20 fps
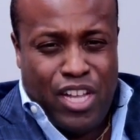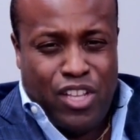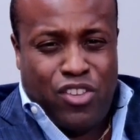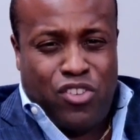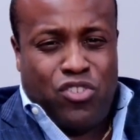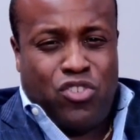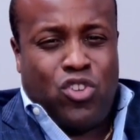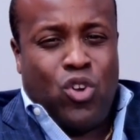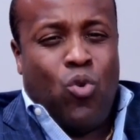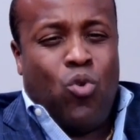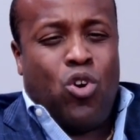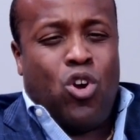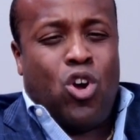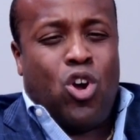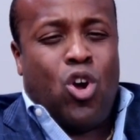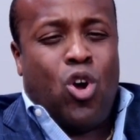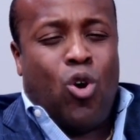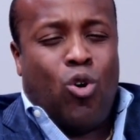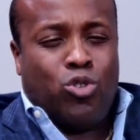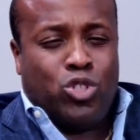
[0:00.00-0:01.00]
and so
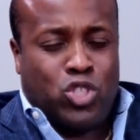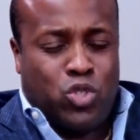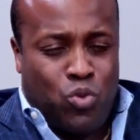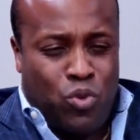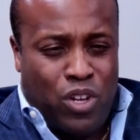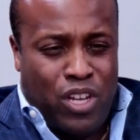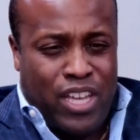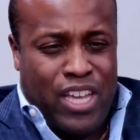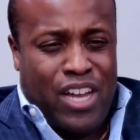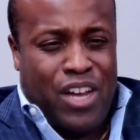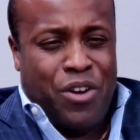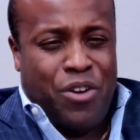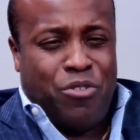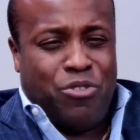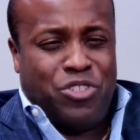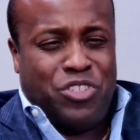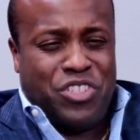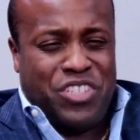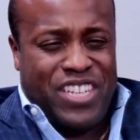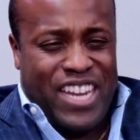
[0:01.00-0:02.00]
culturally
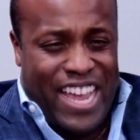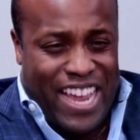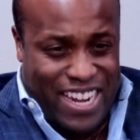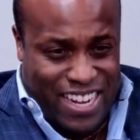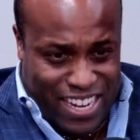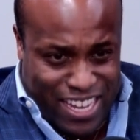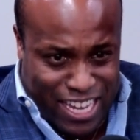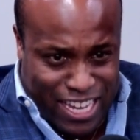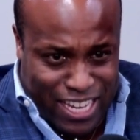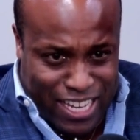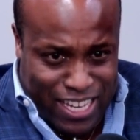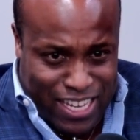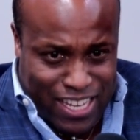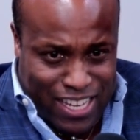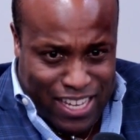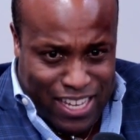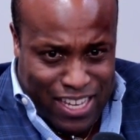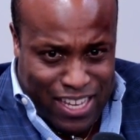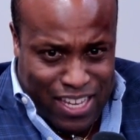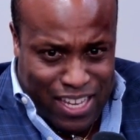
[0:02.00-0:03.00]
understanding.
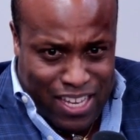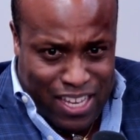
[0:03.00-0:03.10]
Yeah.